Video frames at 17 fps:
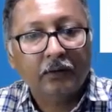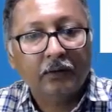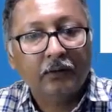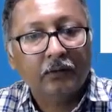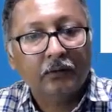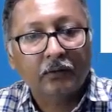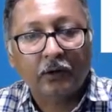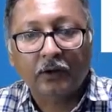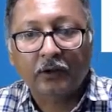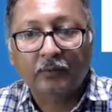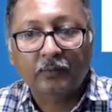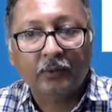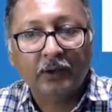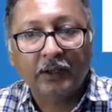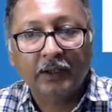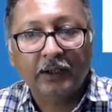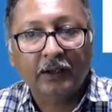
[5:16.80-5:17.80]

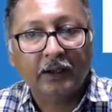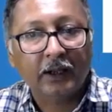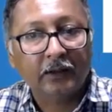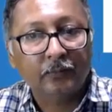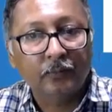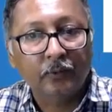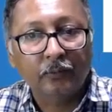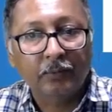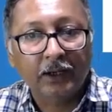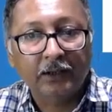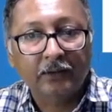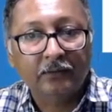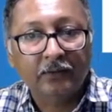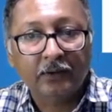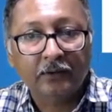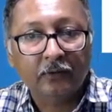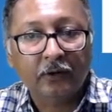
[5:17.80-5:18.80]
Corresponding cash book balance
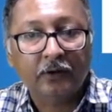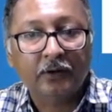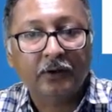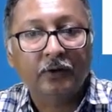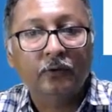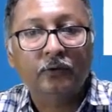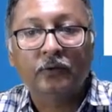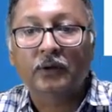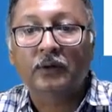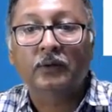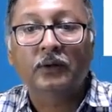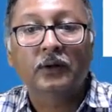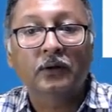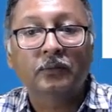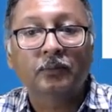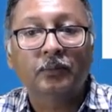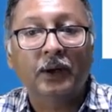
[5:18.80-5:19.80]
has not reduced
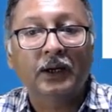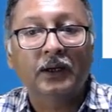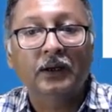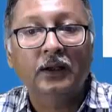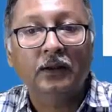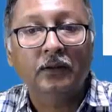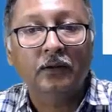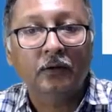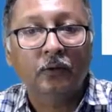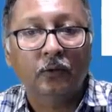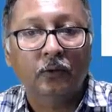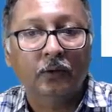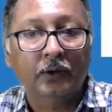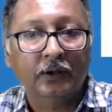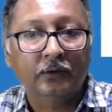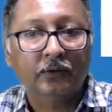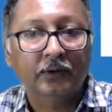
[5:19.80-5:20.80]
because party doesn't know,
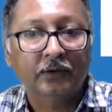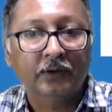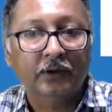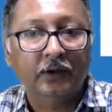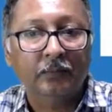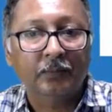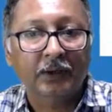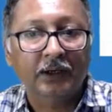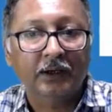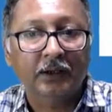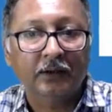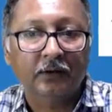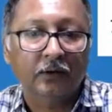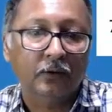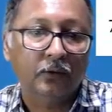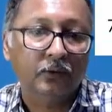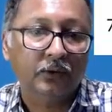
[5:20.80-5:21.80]
XYZ company doesn't
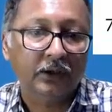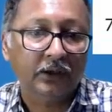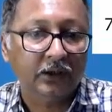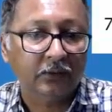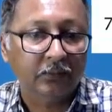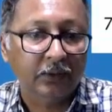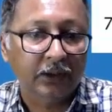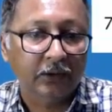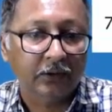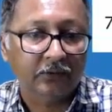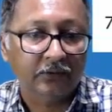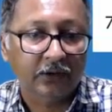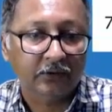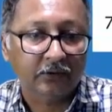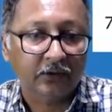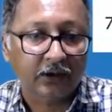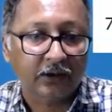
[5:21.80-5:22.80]
know that the bill was
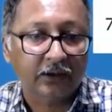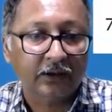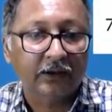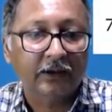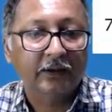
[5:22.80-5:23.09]
dishonored.